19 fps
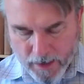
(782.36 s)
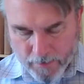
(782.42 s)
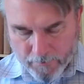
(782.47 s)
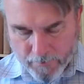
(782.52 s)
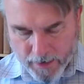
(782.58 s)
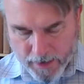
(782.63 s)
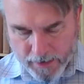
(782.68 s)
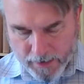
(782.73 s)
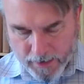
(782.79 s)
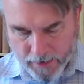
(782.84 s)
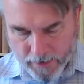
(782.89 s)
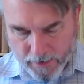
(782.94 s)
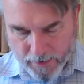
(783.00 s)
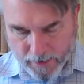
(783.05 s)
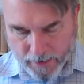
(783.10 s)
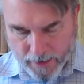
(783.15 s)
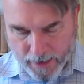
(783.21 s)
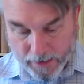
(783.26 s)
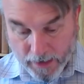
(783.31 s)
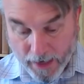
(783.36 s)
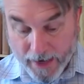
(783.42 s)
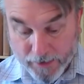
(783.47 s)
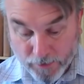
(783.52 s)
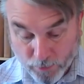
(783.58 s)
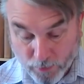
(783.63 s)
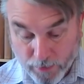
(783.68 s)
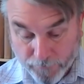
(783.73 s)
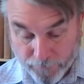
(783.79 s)
but
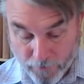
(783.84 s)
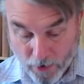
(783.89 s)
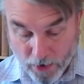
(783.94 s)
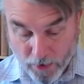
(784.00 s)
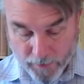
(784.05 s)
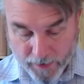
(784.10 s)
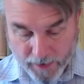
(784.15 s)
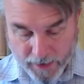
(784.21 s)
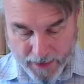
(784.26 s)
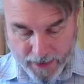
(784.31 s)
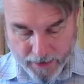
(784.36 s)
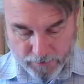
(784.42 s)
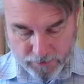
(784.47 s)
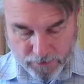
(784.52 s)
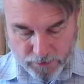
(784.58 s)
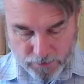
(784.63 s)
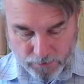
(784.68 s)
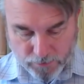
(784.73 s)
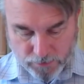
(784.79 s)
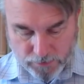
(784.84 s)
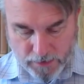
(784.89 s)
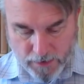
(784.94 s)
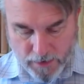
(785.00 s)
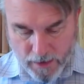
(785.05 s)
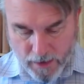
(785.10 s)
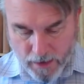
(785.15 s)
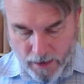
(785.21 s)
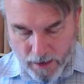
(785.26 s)
and all the following councils
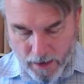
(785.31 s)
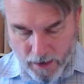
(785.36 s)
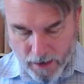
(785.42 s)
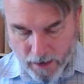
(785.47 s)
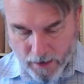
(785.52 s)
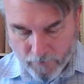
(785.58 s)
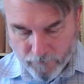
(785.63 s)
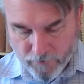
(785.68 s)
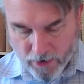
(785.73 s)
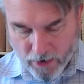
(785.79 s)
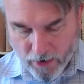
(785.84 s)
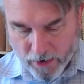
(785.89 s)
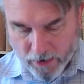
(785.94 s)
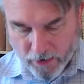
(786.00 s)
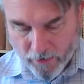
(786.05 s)
regard